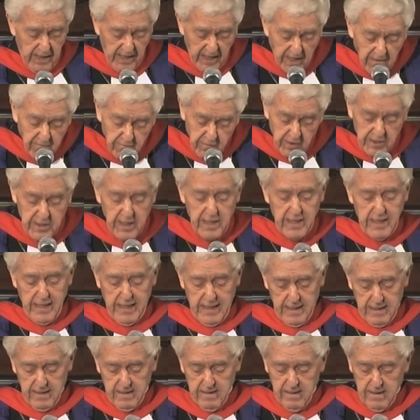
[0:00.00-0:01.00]
every day
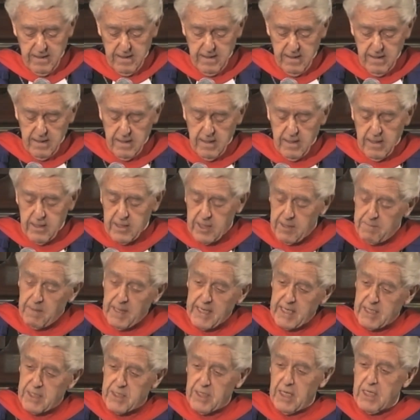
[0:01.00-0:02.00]
to
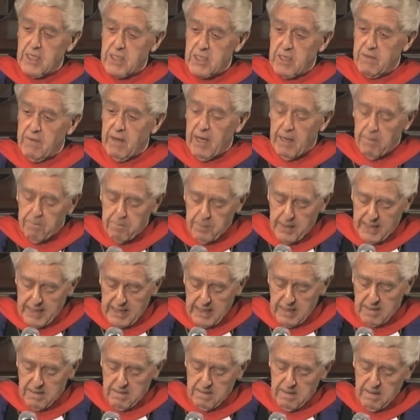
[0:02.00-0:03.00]
make sense of our
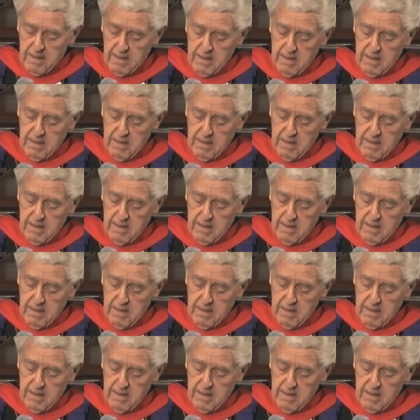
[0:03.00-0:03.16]
pain,